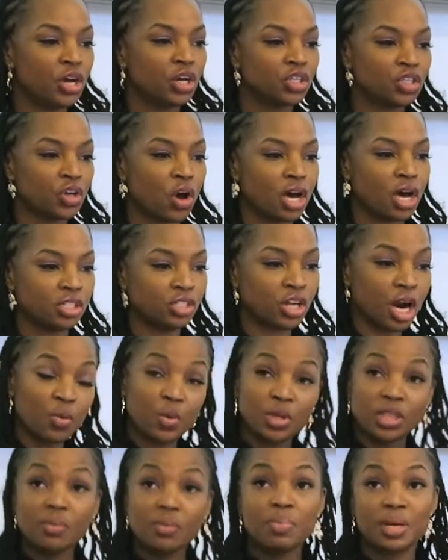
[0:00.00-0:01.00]
So I'll start
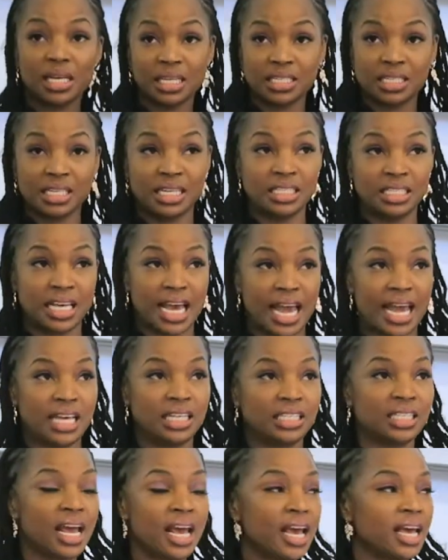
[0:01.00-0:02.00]
with the business case.